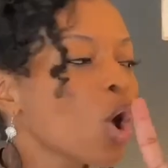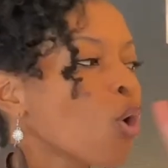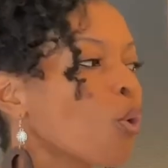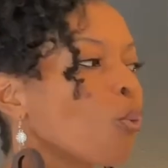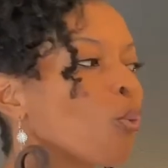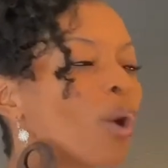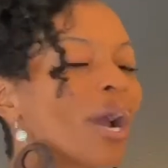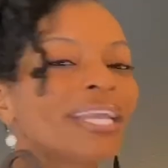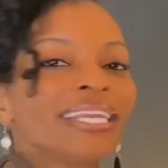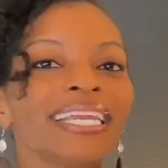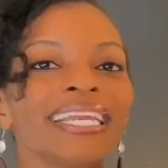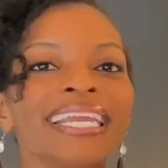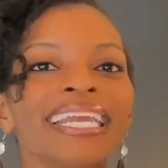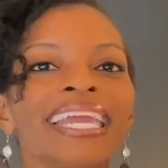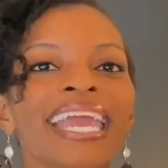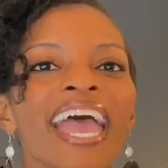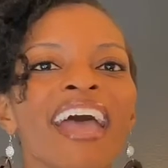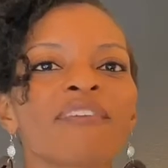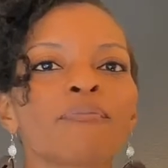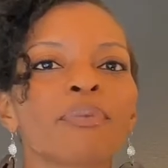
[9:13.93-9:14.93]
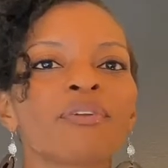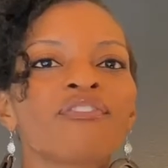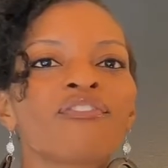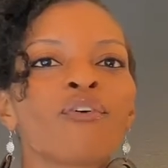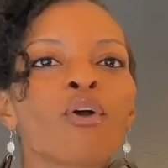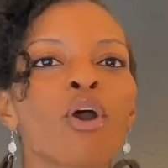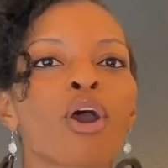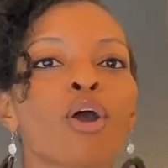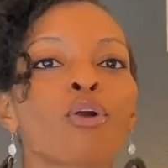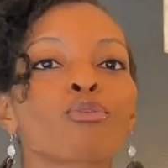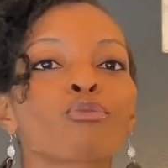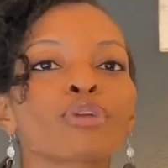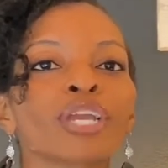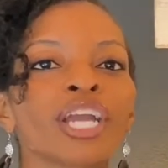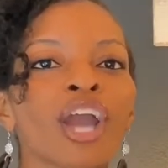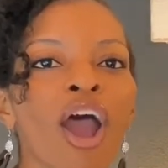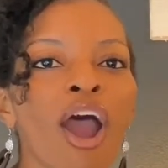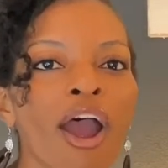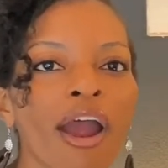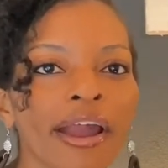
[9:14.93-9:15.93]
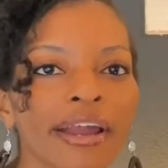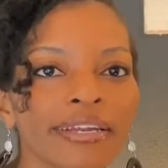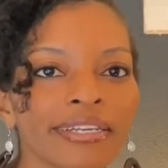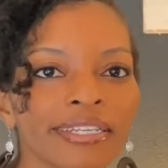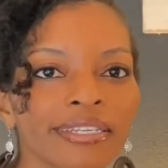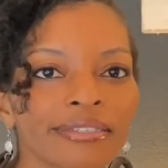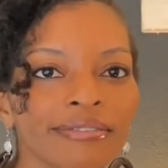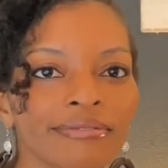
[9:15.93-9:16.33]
what did he have before? Regard.